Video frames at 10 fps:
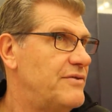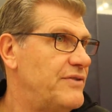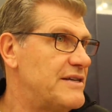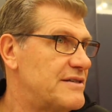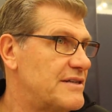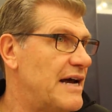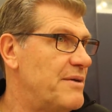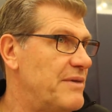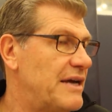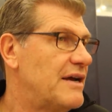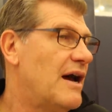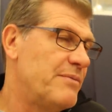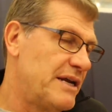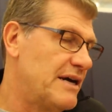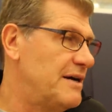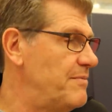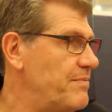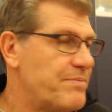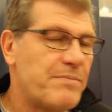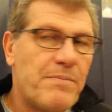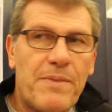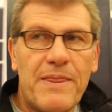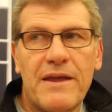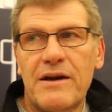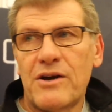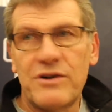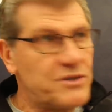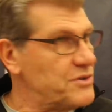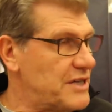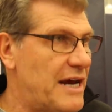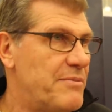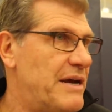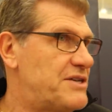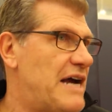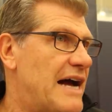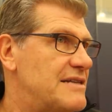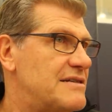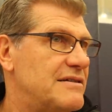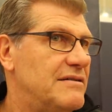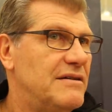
fisa has got to make. I mean, uh, Crystal's got to make shots.